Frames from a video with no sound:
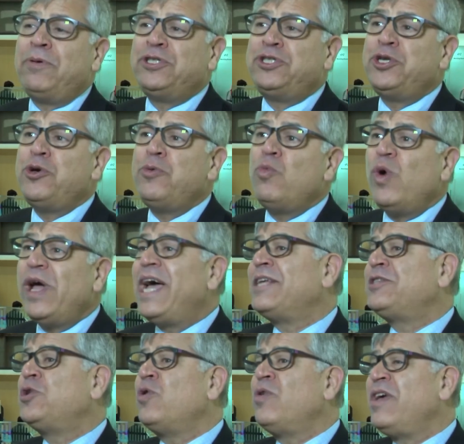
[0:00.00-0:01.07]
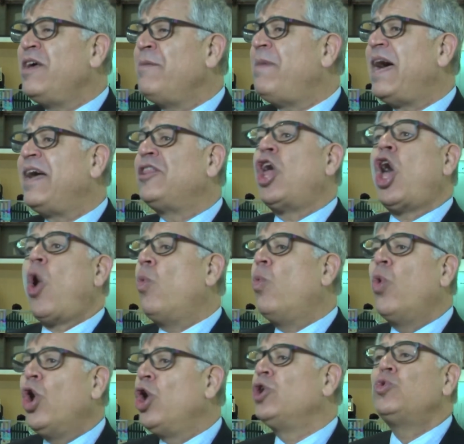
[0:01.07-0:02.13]
presume we are talking about a
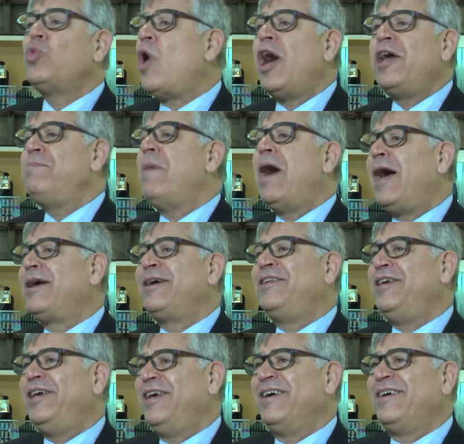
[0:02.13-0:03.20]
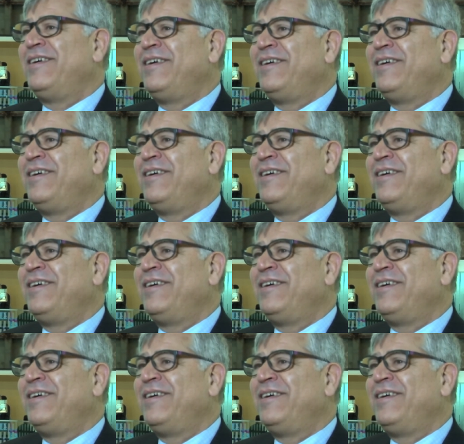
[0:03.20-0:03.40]
worldwide market here.